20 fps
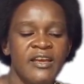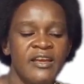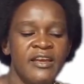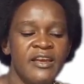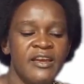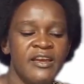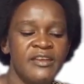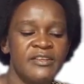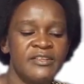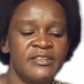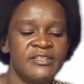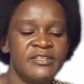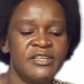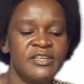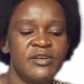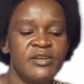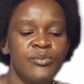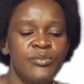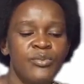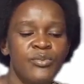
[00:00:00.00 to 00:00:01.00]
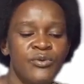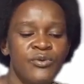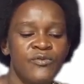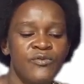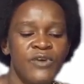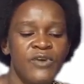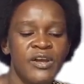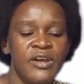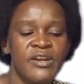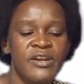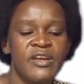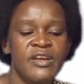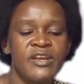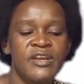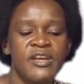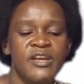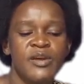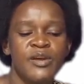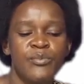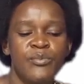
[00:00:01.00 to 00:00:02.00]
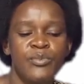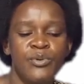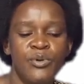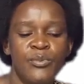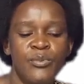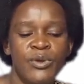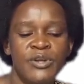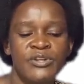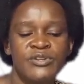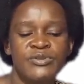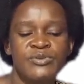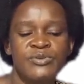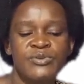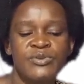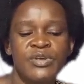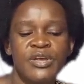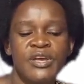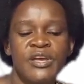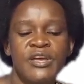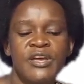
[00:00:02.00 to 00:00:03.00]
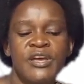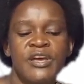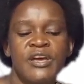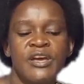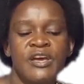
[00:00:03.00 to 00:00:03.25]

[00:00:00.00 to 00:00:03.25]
hence providing employment to the